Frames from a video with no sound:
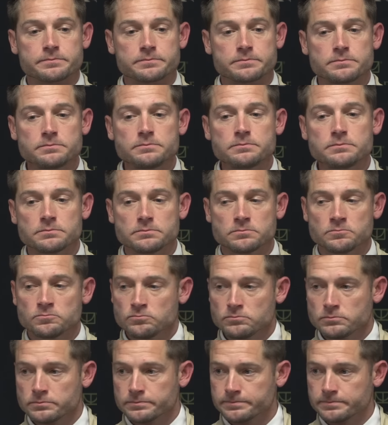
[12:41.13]

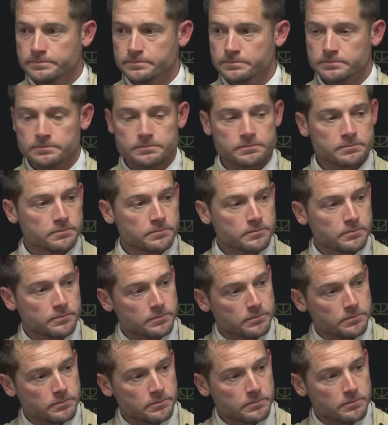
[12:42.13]

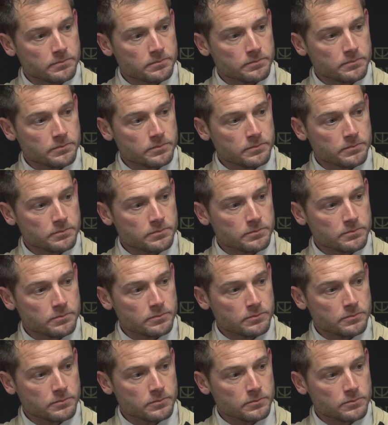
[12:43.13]

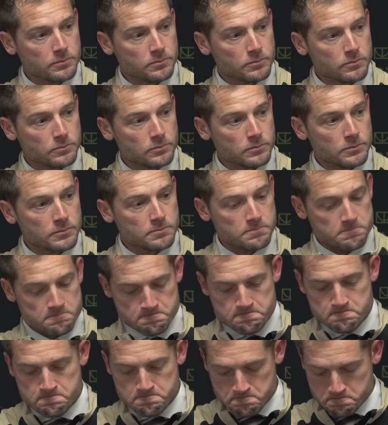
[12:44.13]

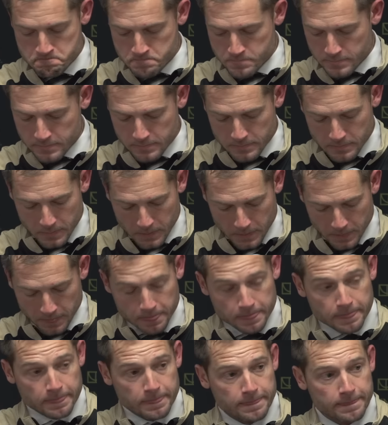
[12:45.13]

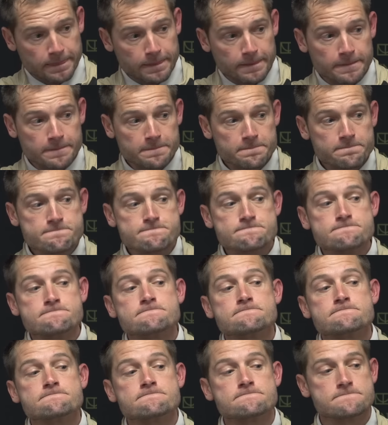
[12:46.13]

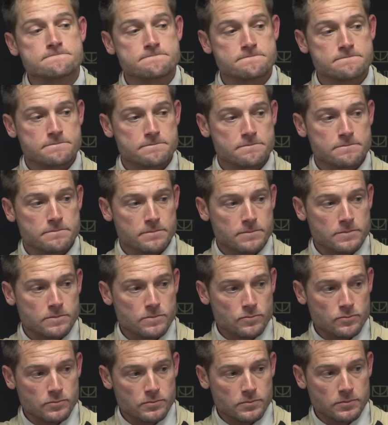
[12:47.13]

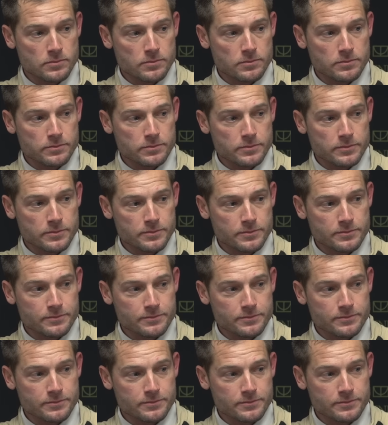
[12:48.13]
(no one is talking)